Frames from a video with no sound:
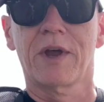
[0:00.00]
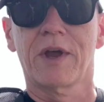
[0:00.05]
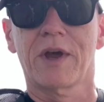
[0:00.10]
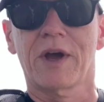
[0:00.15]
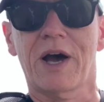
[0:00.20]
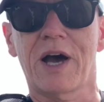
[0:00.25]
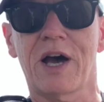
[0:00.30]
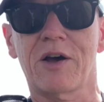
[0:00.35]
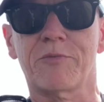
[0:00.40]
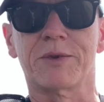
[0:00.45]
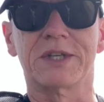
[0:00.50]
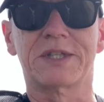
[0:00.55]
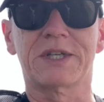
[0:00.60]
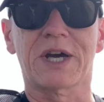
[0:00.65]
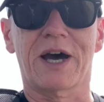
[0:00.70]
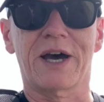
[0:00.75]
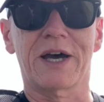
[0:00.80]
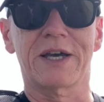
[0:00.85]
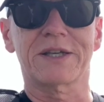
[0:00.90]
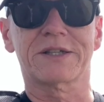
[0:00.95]
I have been
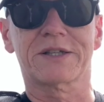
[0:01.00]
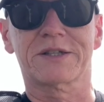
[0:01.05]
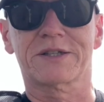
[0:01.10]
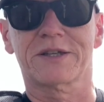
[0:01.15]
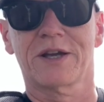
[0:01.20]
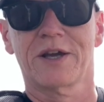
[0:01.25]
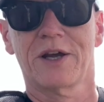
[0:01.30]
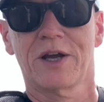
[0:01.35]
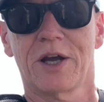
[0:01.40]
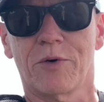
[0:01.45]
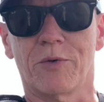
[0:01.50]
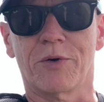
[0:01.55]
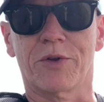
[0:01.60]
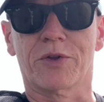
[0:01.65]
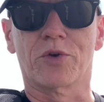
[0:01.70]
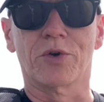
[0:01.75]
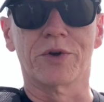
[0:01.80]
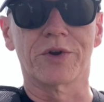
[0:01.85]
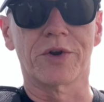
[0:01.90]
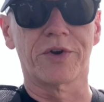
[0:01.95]
tasked with
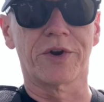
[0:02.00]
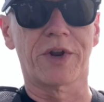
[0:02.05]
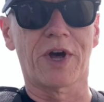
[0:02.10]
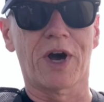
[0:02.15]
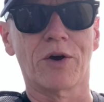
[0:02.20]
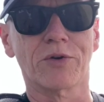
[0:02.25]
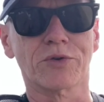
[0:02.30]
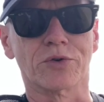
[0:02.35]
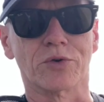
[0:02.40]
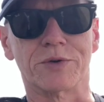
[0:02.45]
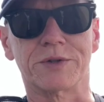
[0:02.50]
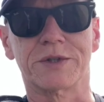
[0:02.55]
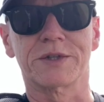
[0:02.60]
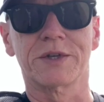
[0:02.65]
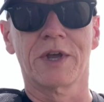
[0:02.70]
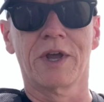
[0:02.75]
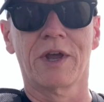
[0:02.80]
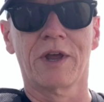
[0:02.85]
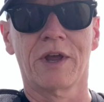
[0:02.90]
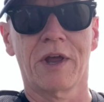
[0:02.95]
going to Reynaldo's
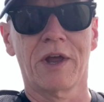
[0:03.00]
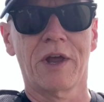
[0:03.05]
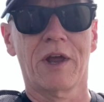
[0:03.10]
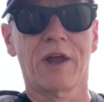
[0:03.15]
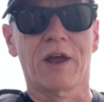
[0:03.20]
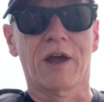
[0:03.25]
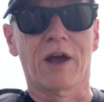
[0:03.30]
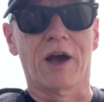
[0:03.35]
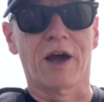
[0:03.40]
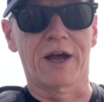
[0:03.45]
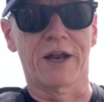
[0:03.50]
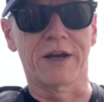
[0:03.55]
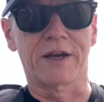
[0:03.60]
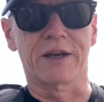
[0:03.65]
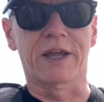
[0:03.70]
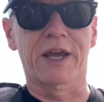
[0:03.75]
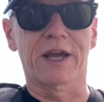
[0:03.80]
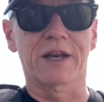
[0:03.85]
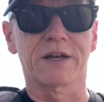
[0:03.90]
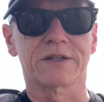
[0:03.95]
and
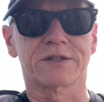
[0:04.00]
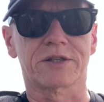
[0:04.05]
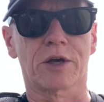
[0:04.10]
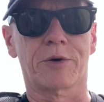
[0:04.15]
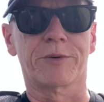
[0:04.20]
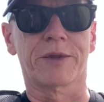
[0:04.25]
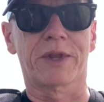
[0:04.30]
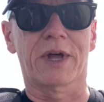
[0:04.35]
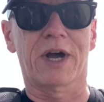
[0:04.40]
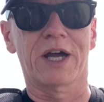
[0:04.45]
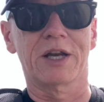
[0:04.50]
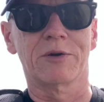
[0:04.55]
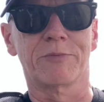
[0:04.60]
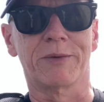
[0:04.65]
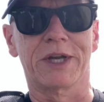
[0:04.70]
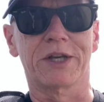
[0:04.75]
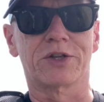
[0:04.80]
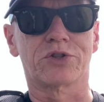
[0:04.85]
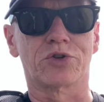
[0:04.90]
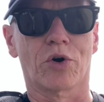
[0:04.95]
getting some of the
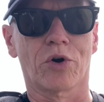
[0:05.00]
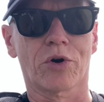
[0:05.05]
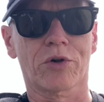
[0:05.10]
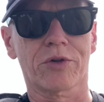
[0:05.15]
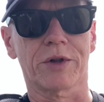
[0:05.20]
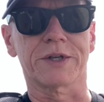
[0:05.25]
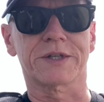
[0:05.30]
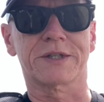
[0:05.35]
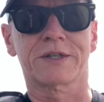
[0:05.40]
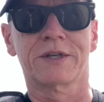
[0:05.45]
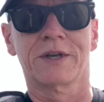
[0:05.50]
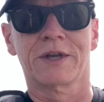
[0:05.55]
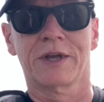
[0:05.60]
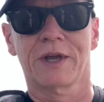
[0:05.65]
handmade chocolates.